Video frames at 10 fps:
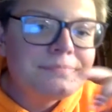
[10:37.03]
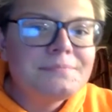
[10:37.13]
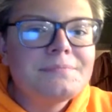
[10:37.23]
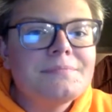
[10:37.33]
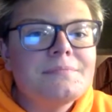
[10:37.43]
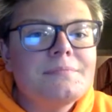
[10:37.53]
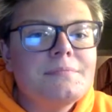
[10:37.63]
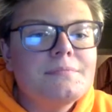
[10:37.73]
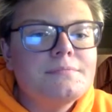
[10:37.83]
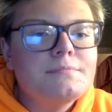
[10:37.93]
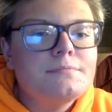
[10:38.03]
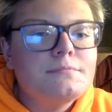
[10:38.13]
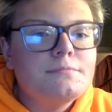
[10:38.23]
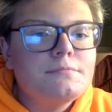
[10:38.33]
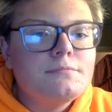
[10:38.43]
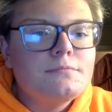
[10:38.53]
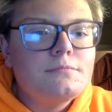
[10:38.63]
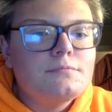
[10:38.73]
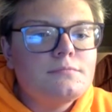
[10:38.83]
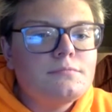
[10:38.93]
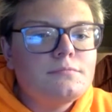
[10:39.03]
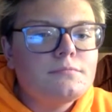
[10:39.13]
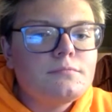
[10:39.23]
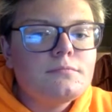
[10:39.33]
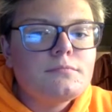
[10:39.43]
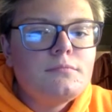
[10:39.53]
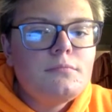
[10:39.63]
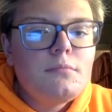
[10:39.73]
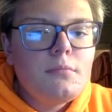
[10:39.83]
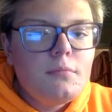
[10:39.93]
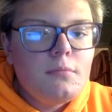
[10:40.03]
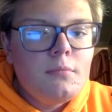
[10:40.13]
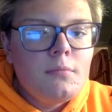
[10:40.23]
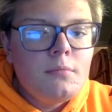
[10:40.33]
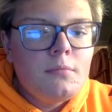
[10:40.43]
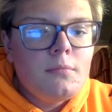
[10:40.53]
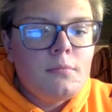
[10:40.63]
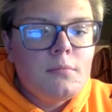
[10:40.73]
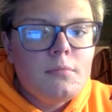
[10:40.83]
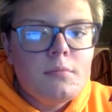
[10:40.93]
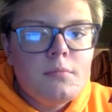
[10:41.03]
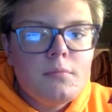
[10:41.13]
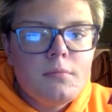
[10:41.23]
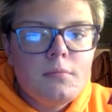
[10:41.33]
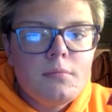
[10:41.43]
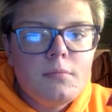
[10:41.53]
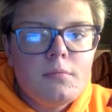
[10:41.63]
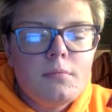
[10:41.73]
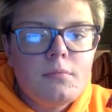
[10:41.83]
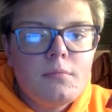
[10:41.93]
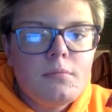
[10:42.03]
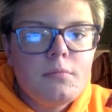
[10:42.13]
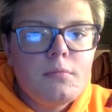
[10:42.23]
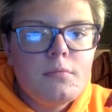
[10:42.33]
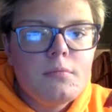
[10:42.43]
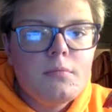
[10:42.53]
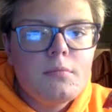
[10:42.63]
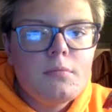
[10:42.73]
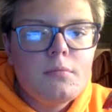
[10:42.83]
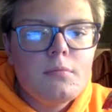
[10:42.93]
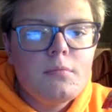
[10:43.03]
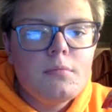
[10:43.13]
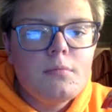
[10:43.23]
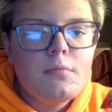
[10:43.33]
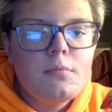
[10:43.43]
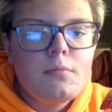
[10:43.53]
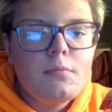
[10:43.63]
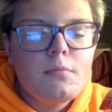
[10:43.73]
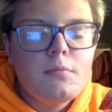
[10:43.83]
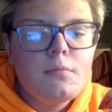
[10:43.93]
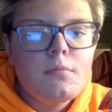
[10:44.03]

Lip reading: Nothing is said.